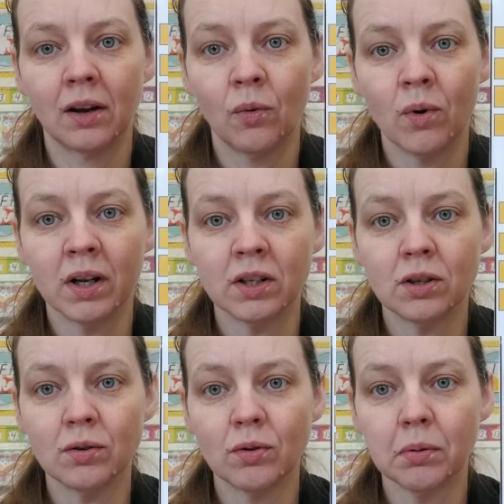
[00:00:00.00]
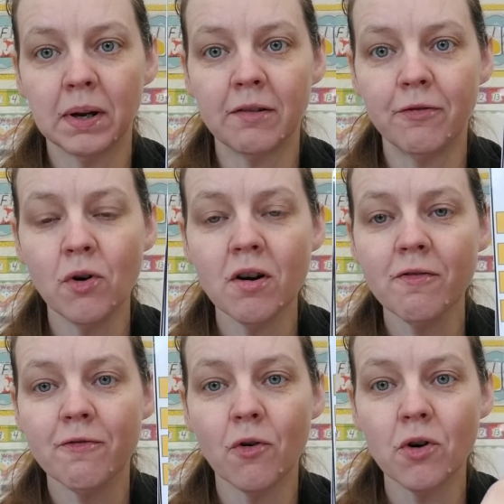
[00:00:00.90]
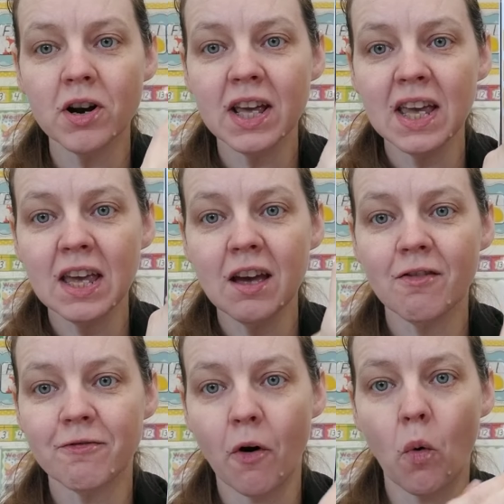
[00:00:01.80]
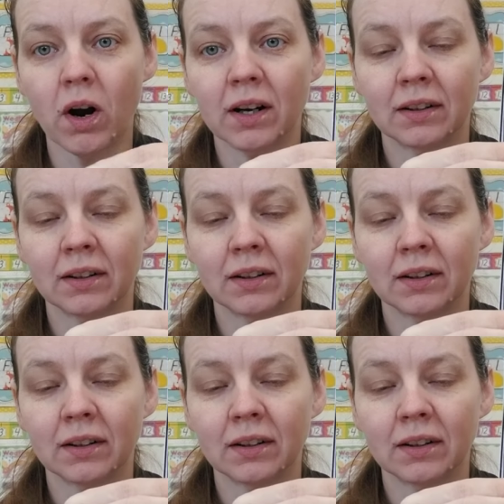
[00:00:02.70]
1, 2, 3, 4, 44.